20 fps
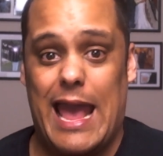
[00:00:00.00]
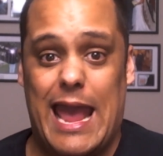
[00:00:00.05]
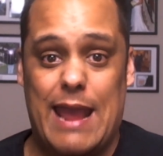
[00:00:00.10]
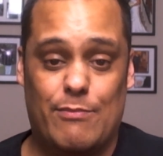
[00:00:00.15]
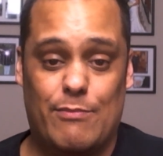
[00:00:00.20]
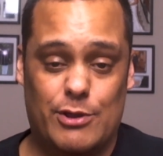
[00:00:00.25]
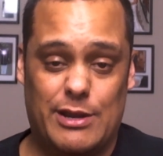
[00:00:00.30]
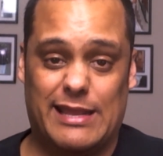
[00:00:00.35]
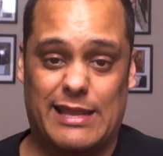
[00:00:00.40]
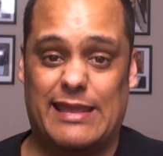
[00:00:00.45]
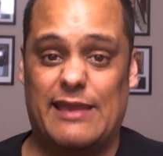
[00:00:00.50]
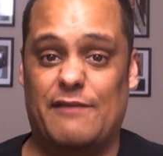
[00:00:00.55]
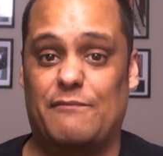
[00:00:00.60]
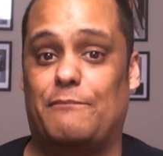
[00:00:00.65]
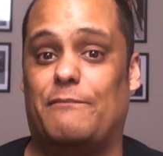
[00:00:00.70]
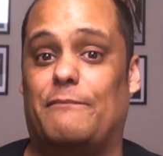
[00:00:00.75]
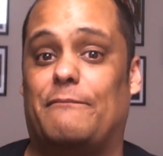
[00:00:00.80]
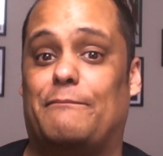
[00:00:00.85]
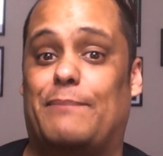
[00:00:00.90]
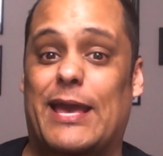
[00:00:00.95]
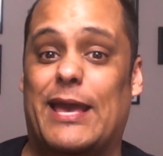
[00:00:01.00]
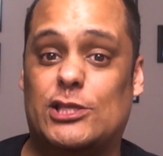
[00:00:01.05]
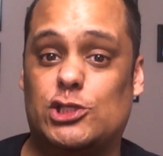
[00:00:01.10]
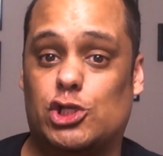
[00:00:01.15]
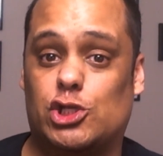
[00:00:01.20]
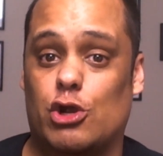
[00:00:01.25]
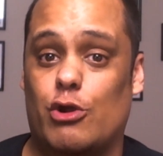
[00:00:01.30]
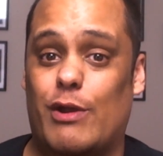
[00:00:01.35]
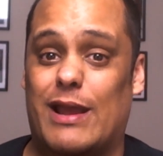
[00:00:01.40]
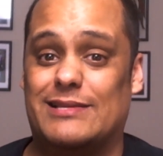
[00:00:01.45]
able to give
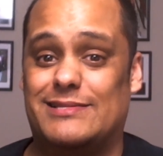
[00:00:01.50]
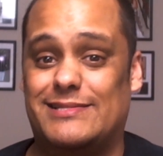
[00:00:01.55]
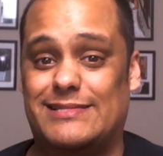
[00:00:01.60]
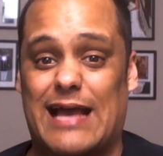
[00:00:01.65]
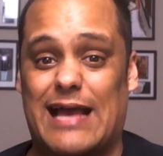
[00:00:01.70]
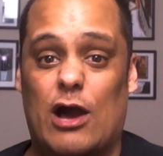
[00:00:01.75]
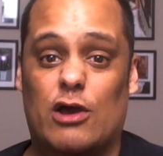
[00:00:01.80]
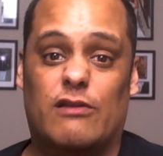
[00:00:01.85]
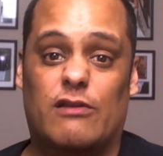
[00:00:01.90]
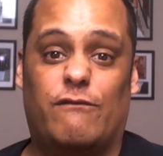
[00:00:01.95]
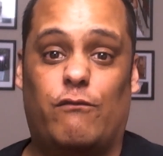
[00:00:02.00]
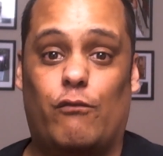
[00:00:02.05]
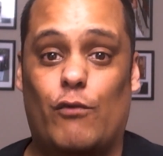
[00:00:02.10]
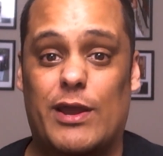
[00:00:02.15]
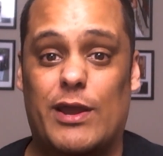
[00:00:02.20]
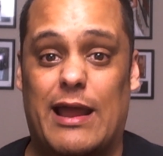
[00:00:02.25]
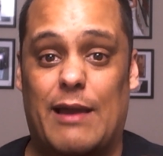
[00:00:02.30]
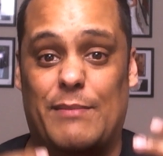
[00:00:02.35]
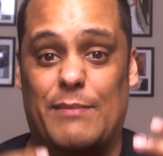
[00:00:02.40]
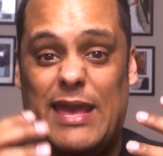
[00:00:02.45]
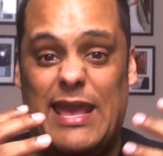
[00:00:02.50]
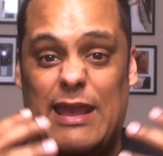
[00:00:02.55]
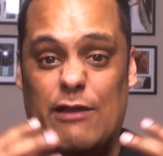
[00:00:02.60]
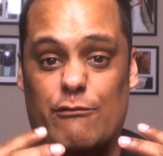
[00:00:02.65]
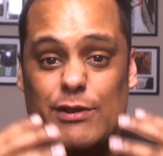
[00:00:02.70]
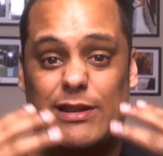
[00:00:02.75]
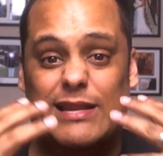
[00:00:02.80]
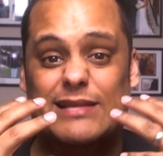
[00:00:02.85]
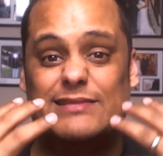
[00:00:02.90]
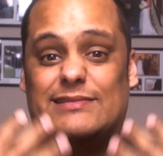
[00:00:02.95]
picture and sound of what I'm
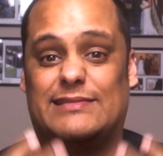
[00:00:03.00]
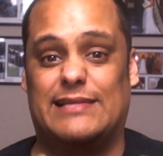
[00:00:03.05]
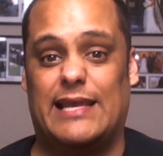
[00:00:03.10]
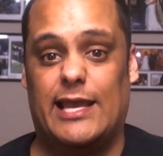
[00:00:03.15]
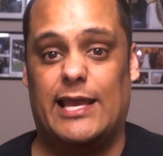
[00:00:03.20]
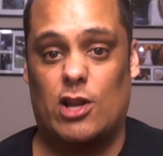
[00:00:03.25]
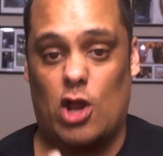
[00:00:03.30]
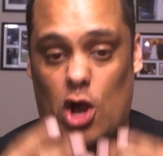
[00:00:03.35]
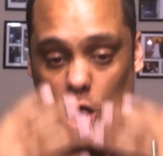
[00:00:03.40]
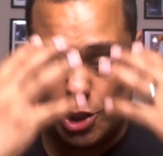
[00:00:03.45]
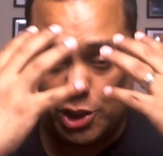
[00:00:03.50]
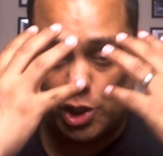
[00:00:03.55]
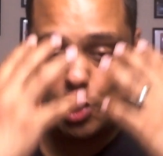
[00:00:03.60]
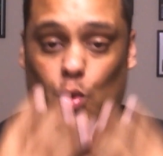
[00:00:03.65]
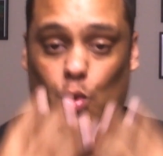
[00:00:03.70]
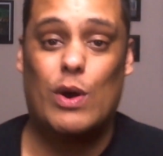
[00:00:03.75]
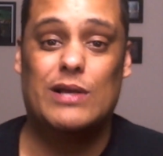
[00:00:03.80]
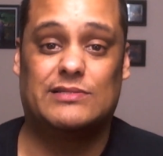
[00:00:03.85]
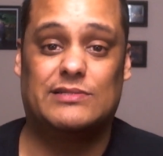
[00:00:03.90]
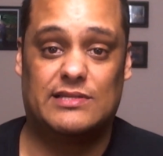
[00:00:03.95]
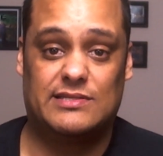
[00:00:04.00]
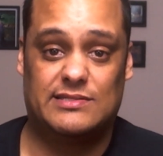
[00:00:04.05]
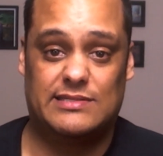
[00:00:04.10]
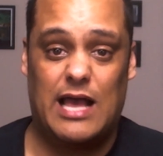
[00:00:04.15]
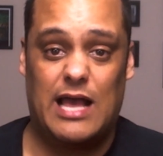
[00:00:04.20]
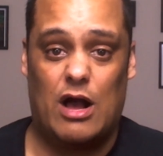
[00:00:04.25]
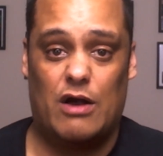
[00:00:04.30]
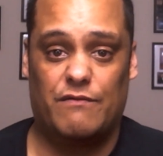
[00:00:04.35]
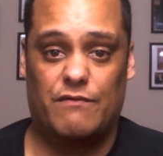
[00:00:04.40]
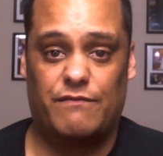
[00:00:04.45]
hearing and seeing on the Quest
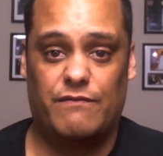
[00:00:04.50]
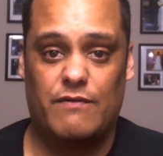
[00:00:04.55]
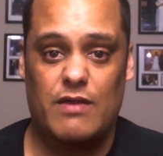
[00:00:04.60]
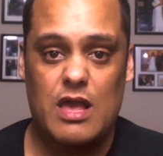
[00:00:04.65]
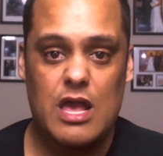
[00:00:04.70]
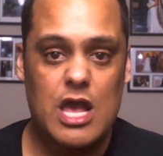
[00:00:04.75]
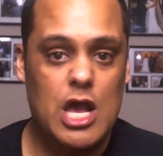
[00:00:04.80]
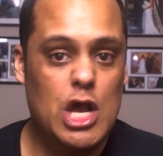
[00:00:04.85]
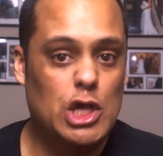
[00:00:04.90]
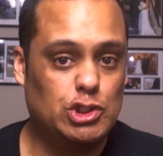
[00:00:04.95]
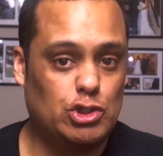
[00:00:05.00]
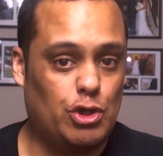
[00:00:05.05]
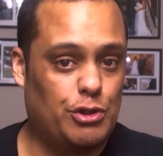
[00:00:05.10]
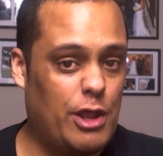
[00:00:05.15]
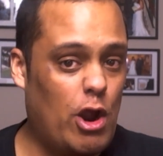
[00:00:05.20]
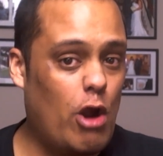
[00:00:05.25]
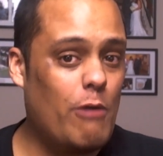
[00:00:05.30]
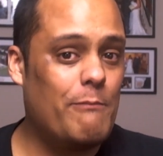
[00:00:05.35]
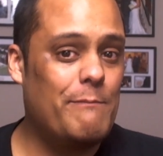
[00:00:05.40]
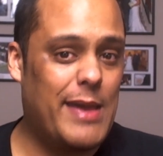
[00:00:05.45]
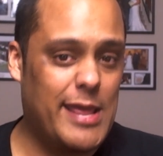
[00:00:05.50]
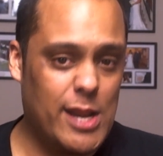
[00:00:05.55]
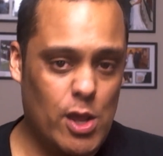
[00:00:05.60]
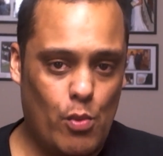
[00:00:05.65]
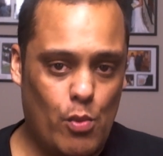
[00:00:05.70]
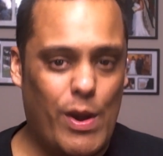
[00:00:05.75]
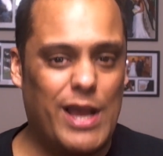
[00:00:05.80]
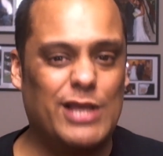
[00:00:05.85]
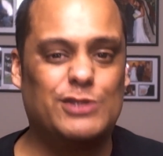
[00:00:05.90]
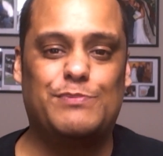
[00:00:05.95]
itself. So there are
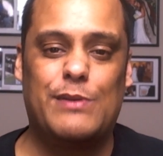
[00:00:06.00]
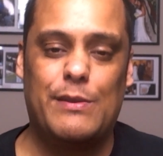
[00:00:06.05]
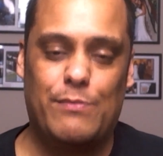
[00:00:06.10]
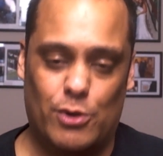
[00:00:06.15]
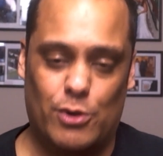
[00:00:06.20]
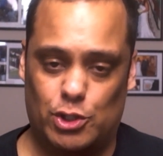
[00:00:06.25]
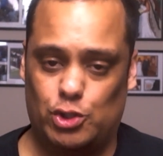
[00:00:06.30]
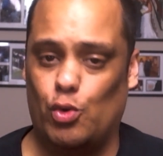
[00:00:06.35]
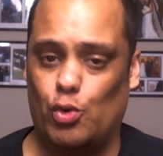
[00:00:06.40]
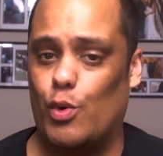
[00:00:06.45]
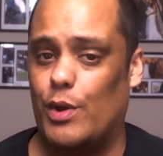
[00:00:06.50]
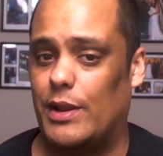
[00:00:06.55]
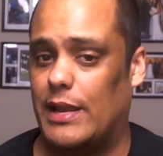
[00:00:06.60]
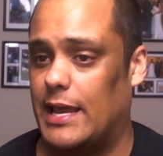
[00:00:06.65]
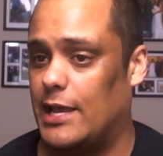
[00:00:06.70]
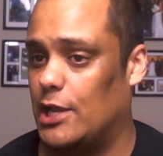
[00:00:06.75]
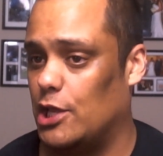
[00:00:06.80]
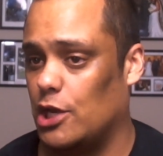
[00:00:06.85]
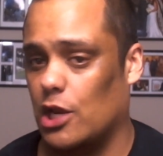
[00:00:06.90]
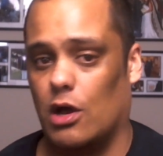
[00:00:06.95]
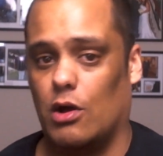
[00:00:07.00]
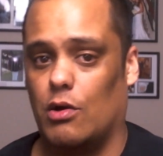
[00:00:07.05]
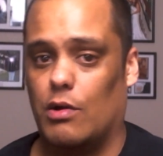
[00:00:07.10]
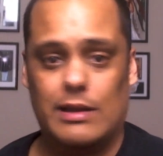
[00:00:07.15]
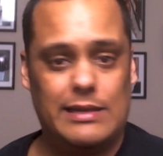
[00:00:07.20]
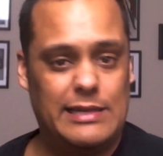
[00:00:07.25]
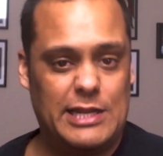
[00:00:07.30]
many ways people are doing it, you know.